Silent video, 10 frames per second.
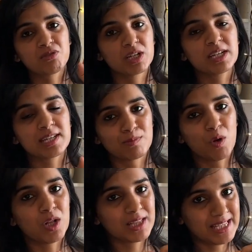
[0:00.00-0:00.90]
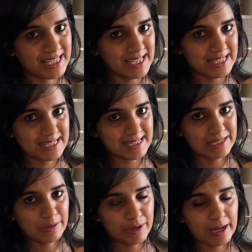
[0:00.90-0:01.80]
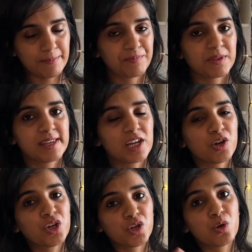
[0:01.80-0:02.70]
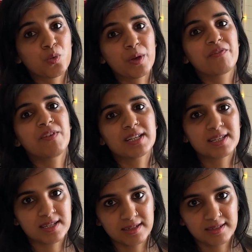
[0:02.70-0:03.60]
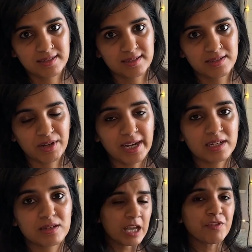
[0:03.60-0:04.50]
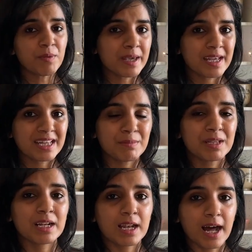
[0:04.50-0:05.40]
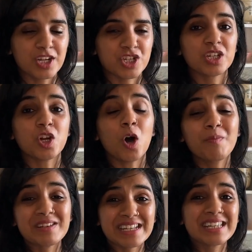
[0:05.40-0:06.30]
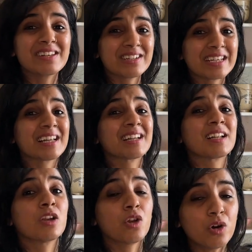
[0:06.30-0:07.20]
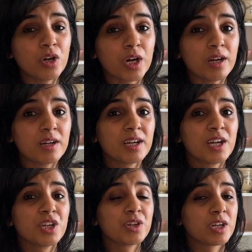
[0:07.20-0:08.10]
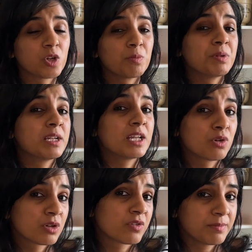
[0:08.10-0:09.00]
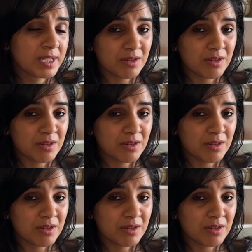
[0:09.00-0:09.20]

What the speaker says: really small tikkis, okay, they're gonna cook way faster, right? If you're making them a little larger, obviously they will take a little longer to get completely cooked from the